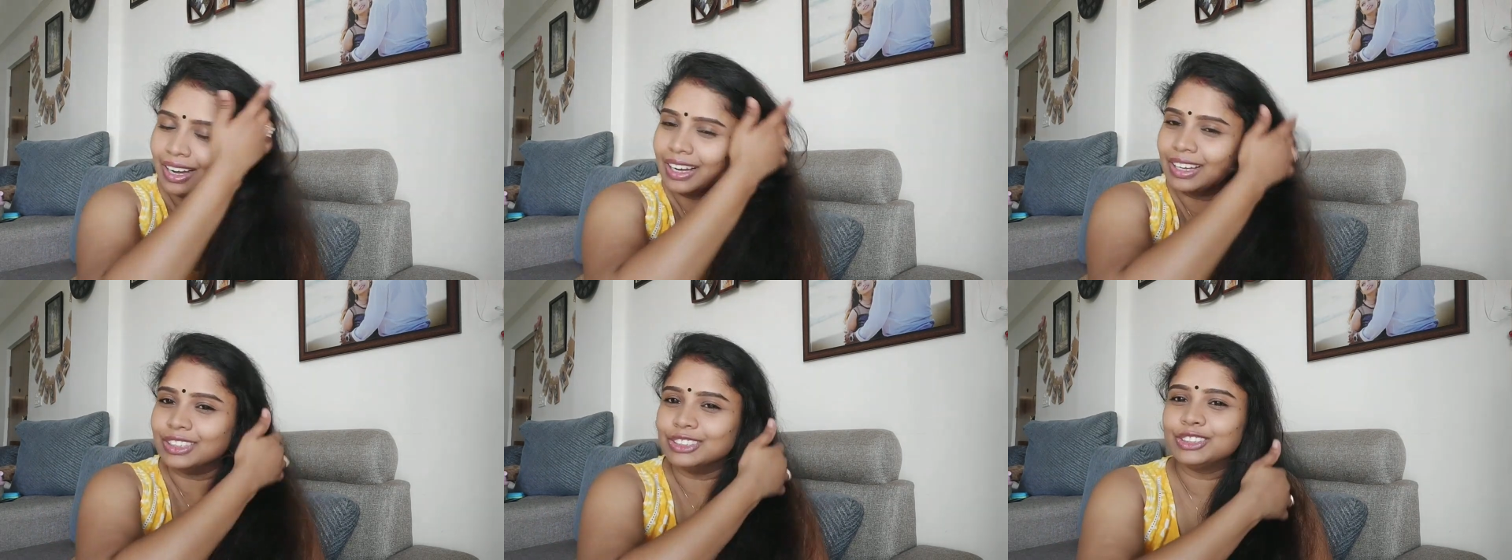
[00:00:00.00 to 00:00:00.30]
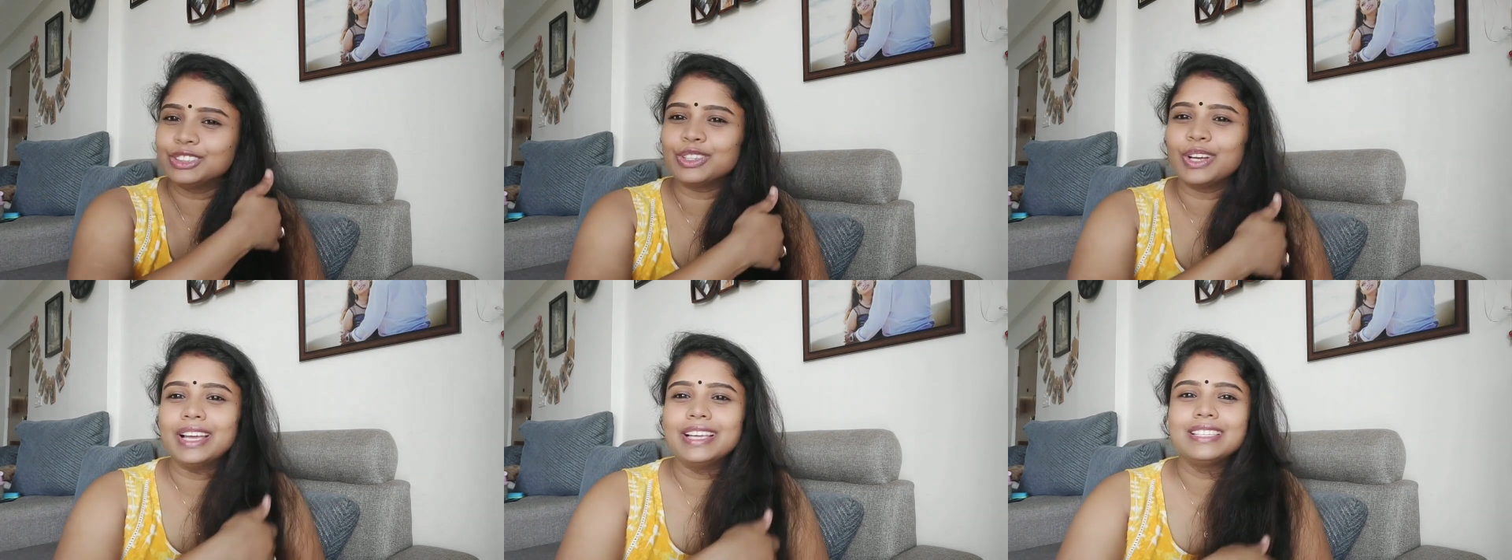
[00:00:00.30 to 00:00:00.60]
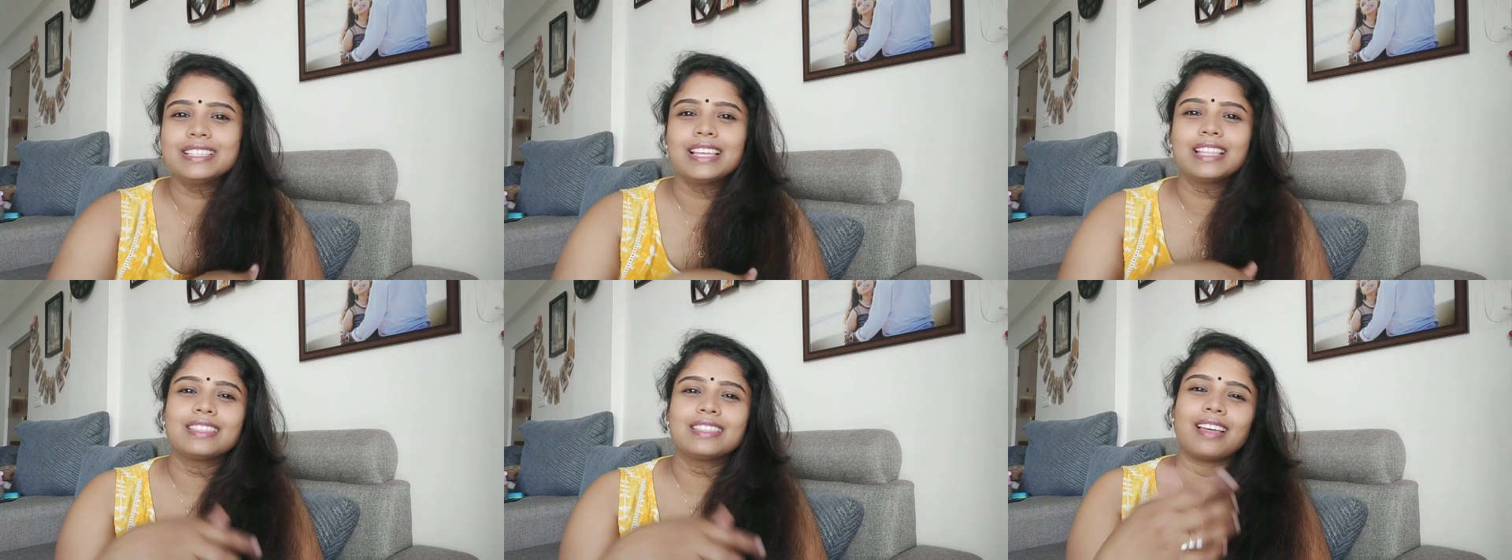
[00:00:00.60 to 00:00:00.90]
So I
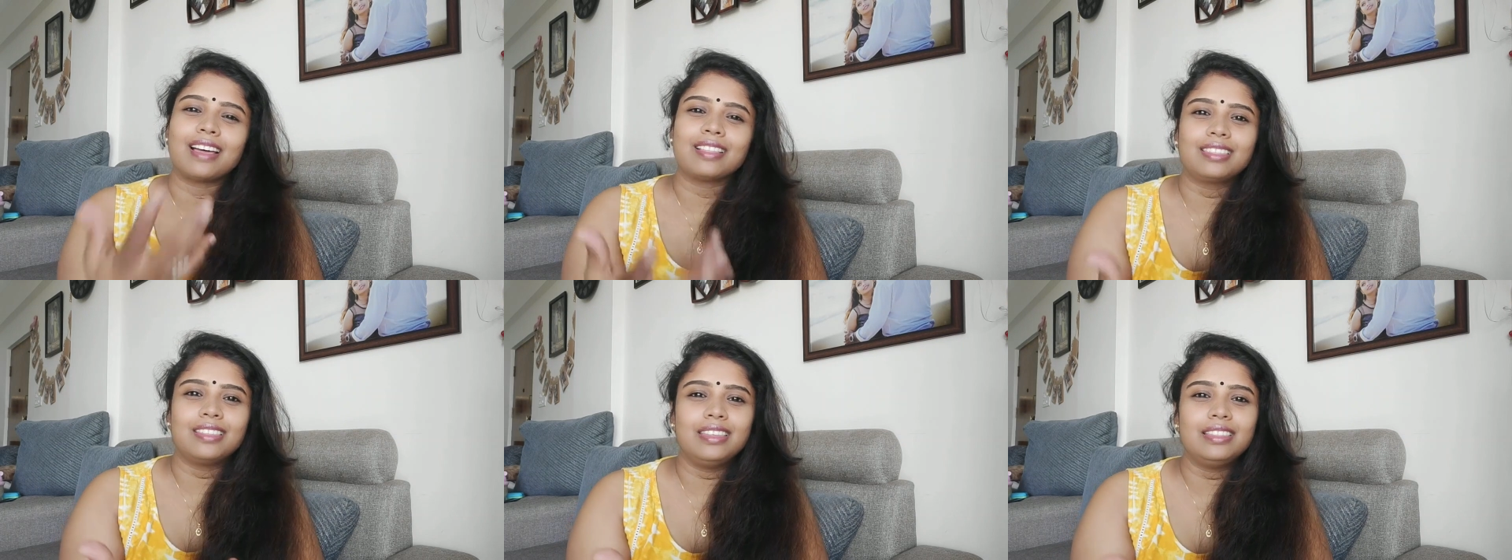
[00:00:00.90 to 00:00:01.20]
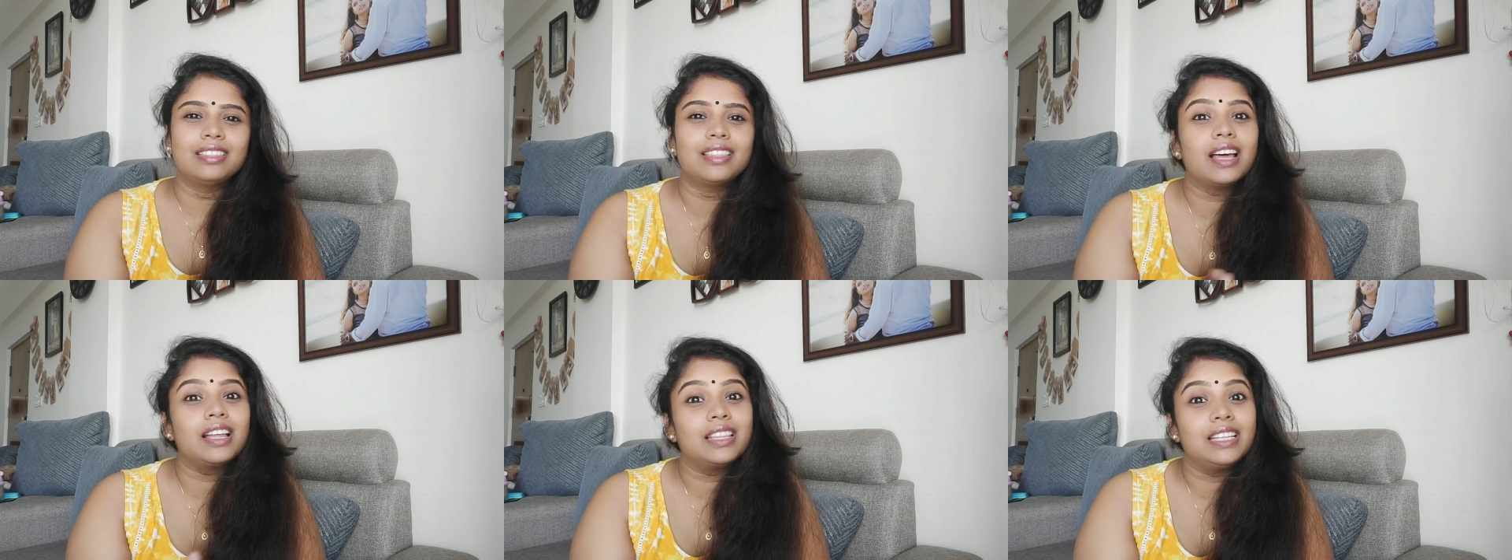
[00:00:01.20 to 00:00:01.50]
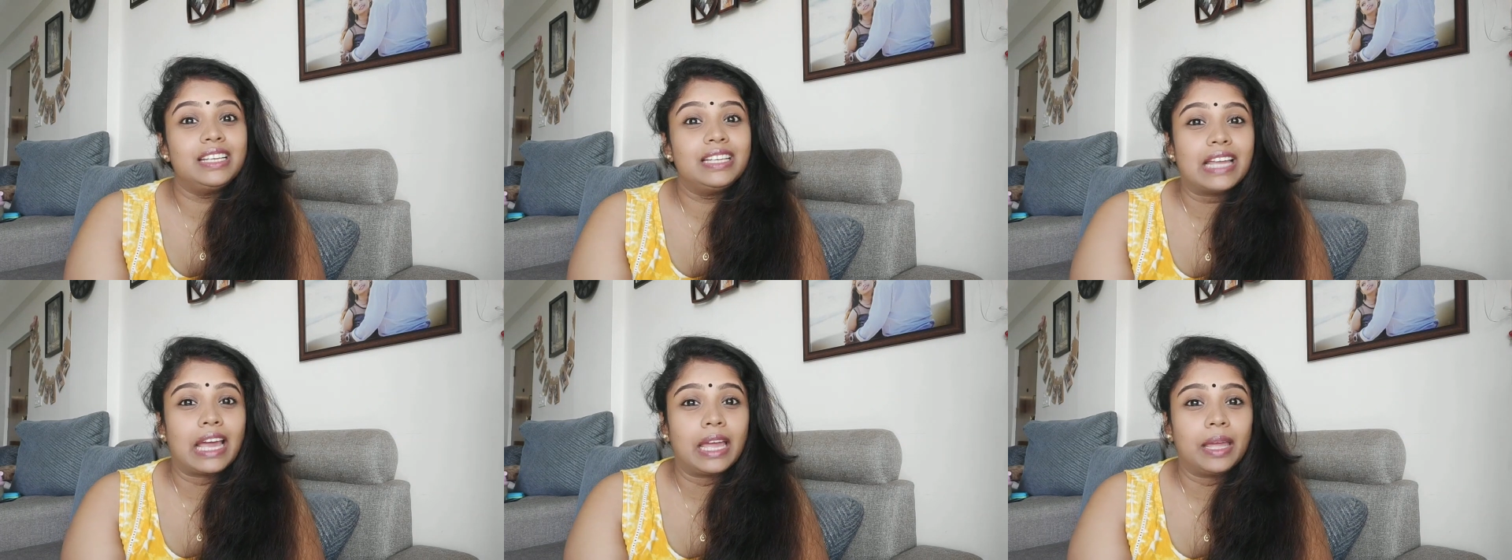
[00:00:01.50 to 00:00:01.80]
say tati
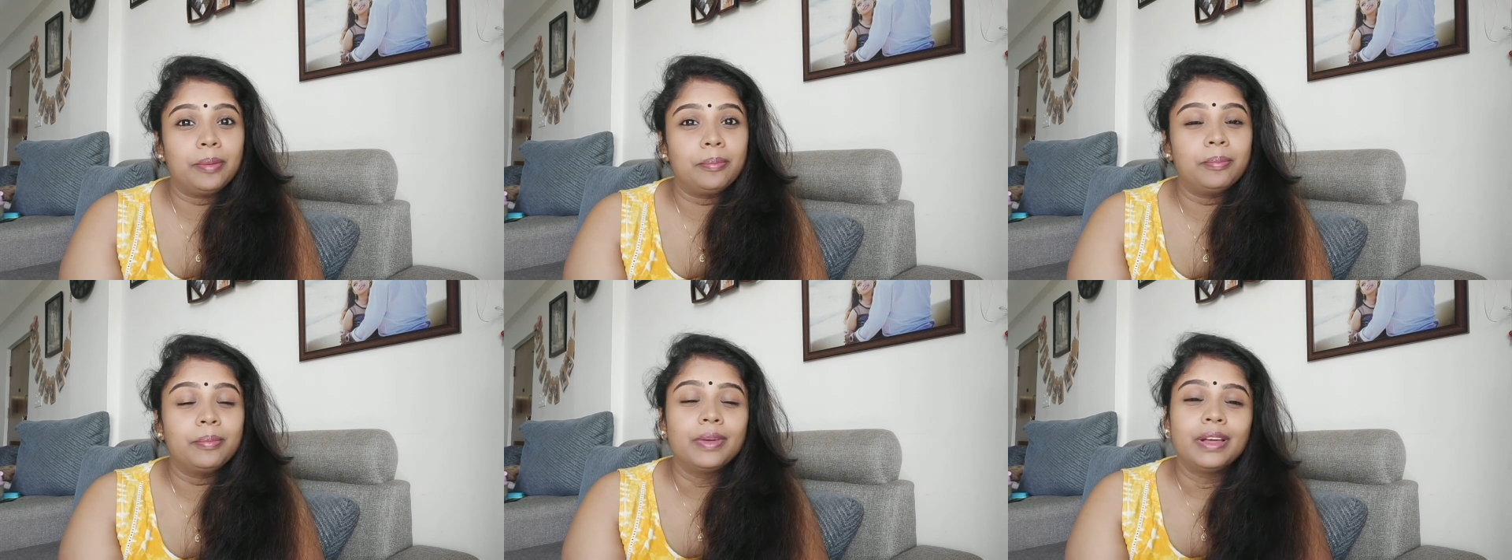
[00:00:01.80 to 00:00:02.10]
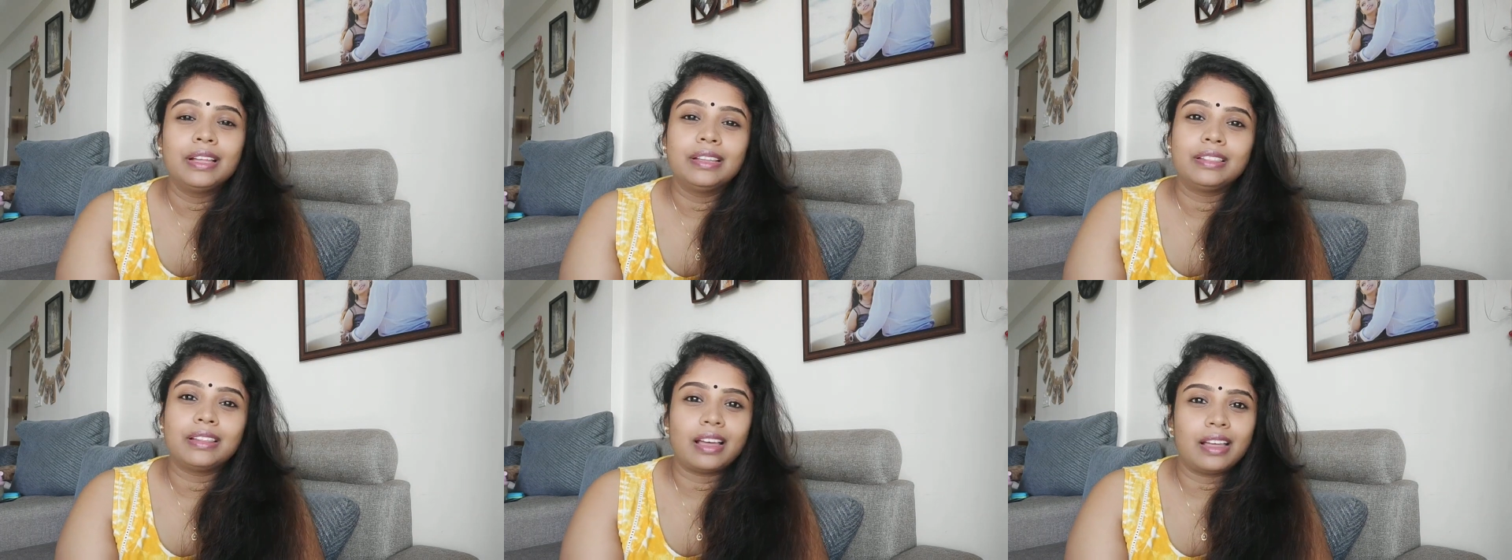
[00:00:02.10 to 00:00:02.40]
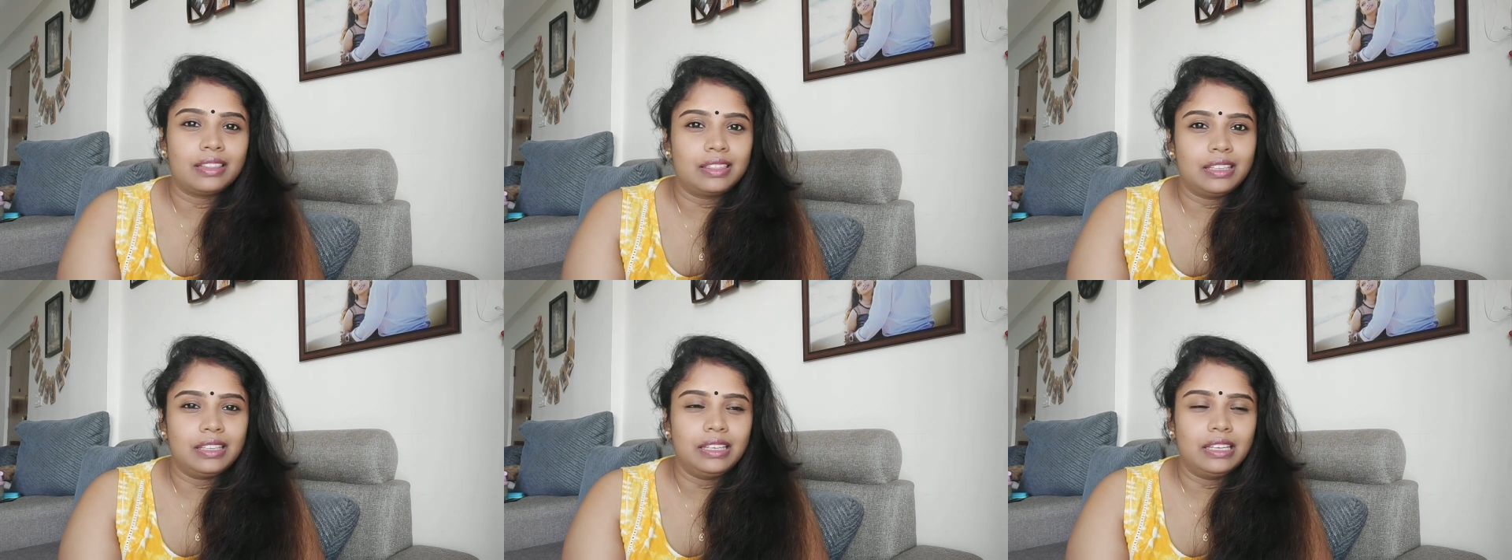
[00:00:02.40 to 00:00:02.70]
time,
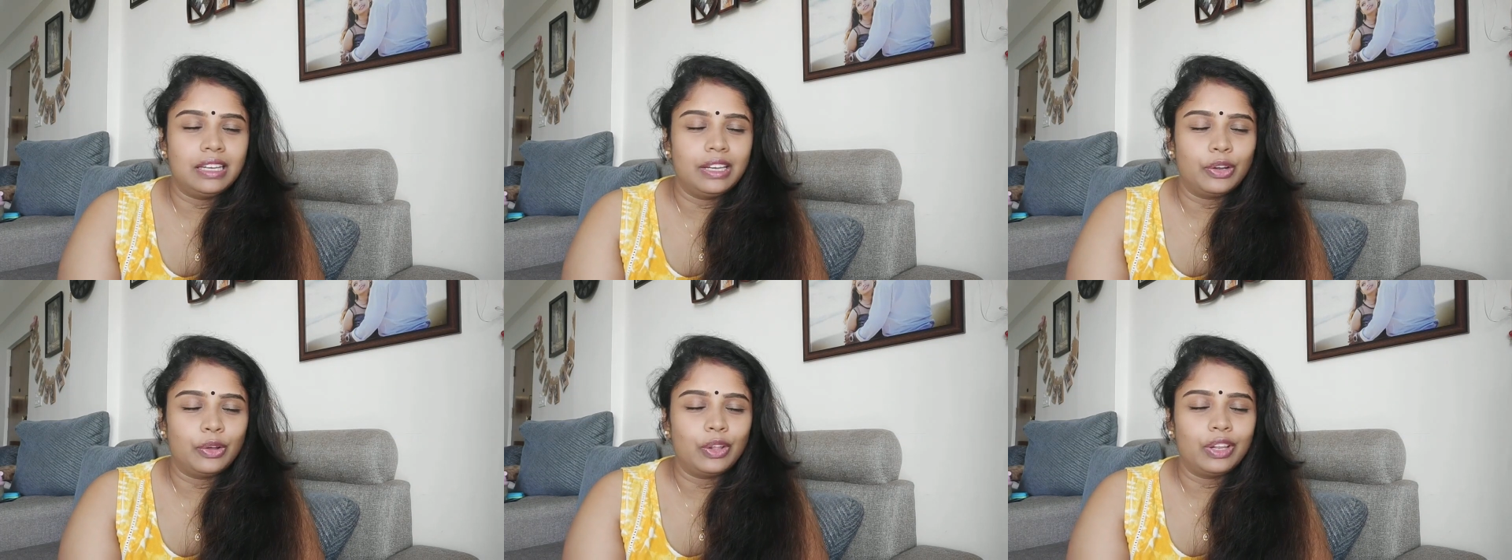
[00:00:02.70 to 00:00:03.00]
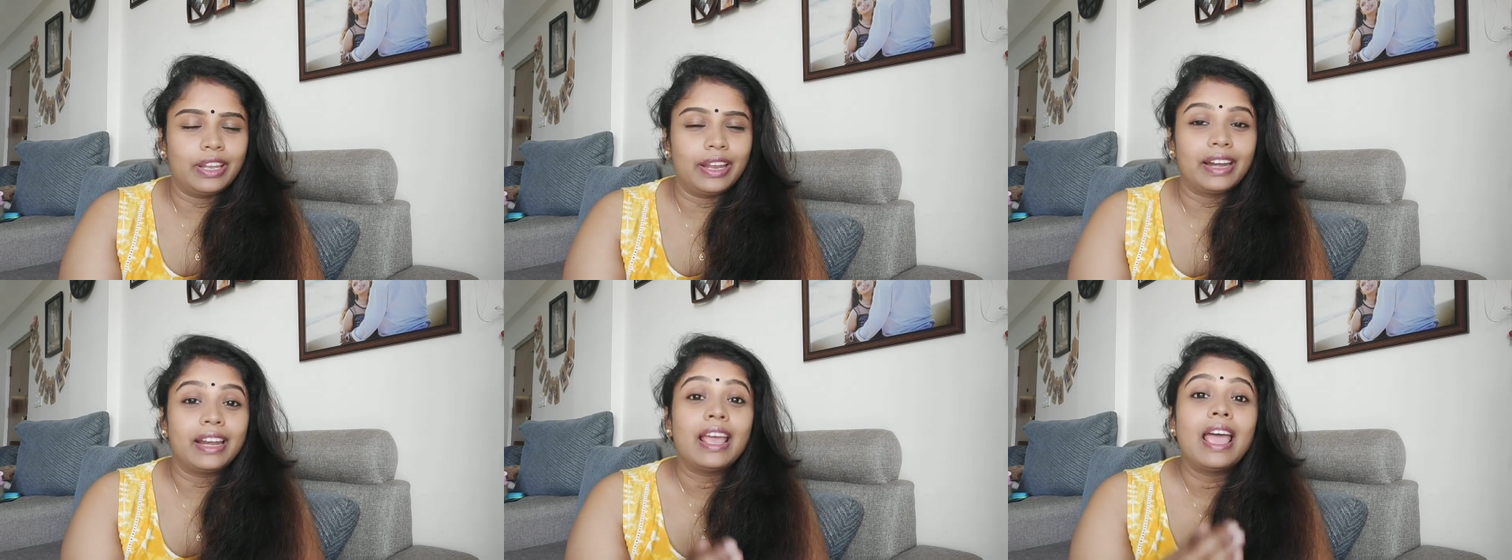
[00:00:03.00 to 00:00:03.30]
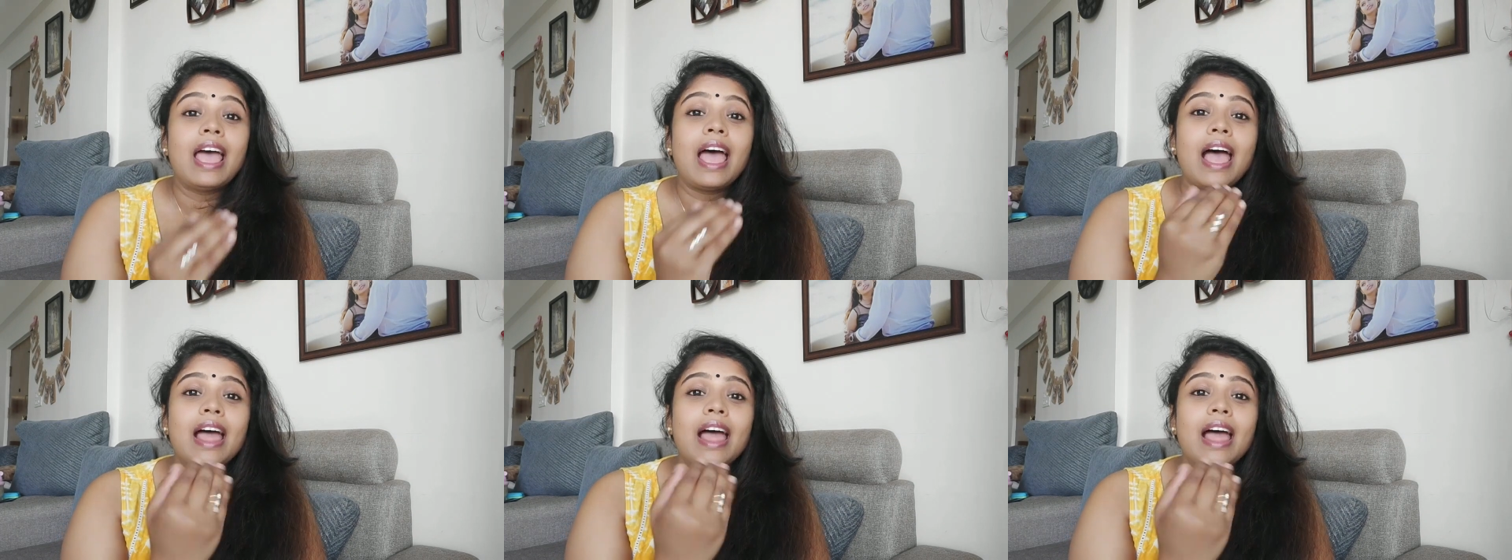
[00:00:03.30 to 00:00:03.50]
tati and all that.